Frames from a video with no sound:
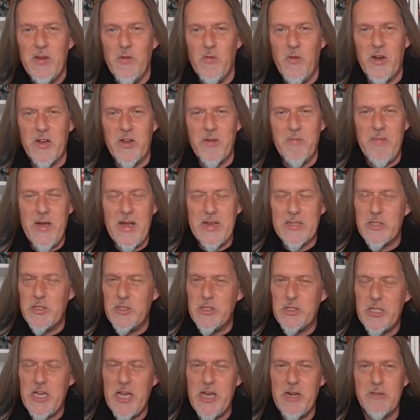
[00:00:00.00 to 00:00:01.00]
Welcome back to
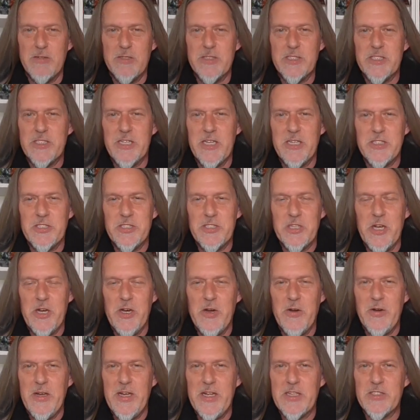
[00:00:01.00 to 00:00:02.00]
the Shadow and Sun
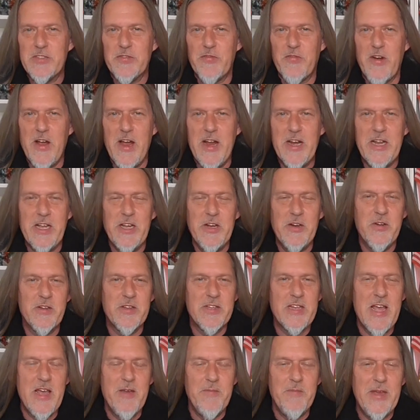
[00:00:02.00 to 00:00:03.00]
Show. It's Friday, you know
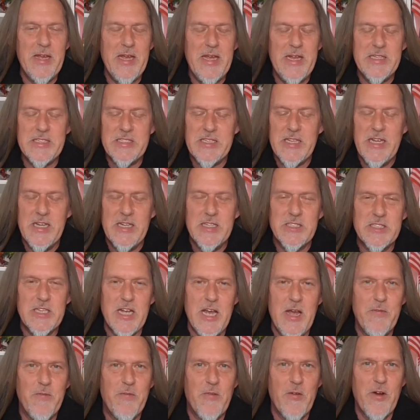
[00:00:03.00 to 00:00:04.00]
what that means. It's
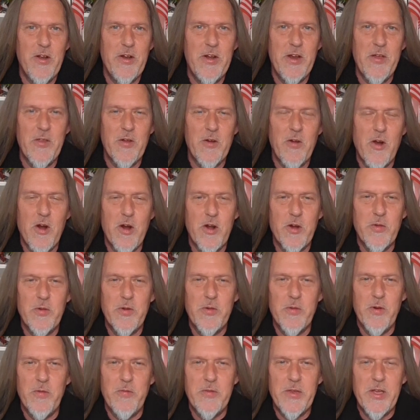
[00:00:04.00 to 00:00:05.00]
time for another
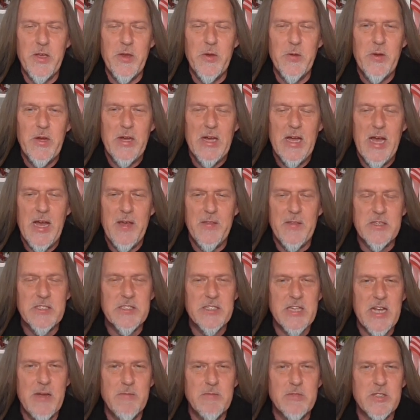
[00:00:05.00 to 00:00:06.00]
Arduin review.
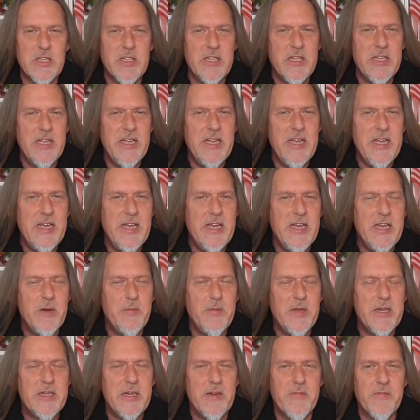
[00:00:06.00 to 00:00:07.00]
This time is a little
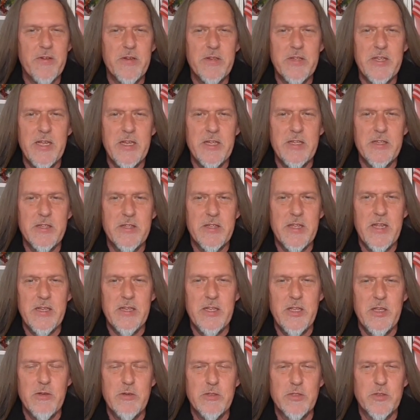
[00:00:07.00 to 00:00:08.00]
bit different than
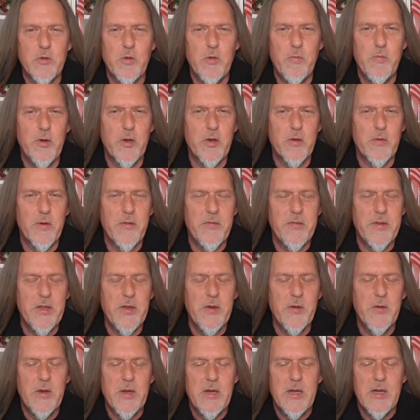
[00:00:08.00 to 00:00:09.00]
the usual book
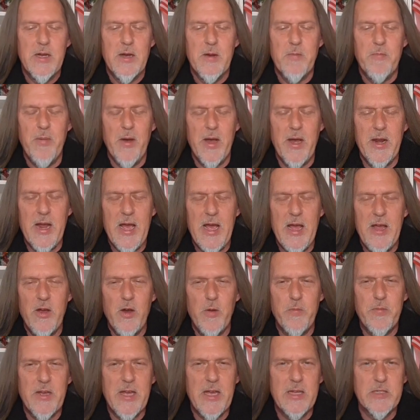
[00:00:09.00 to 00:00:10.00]
review, but I
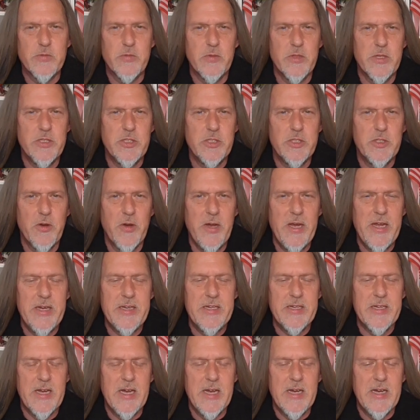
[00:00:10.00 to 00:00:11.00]
hope you guys will enjoy
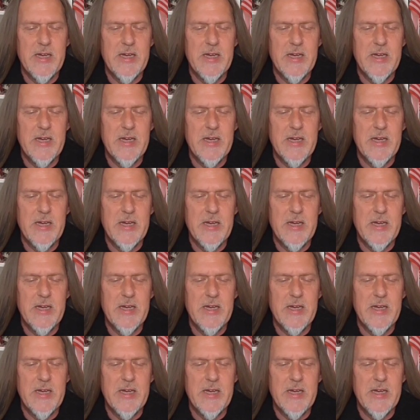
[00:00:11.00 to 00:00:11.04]
it.